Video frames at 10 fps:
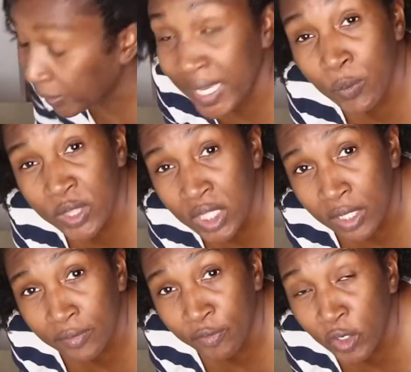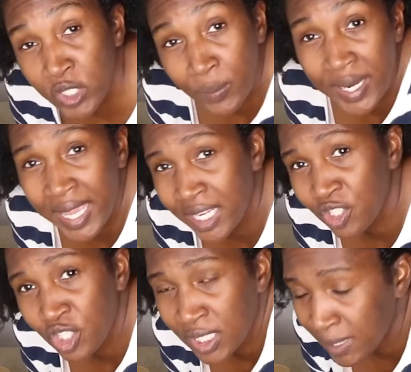again, with the frozen
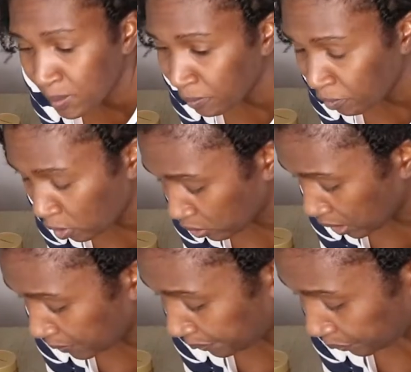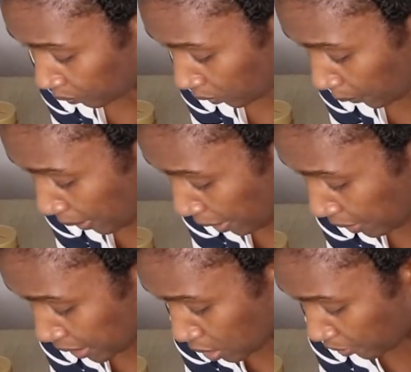bananas, just keep some frozen
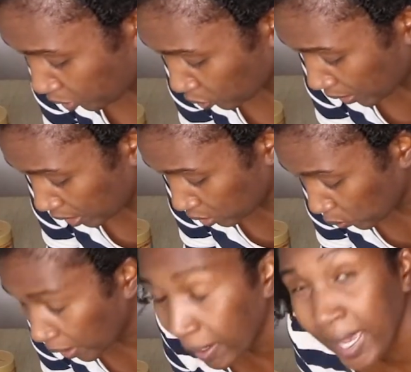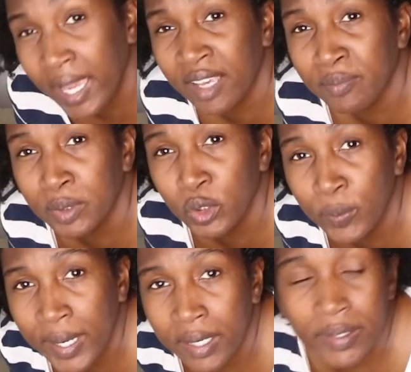berries in your refrigerator as well. I have
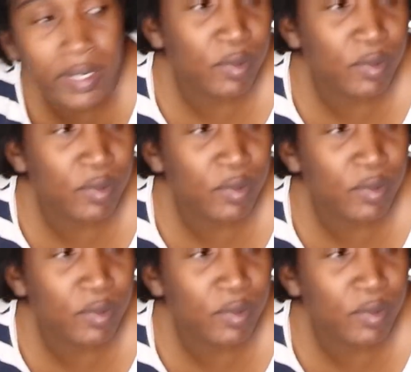blueberry. Let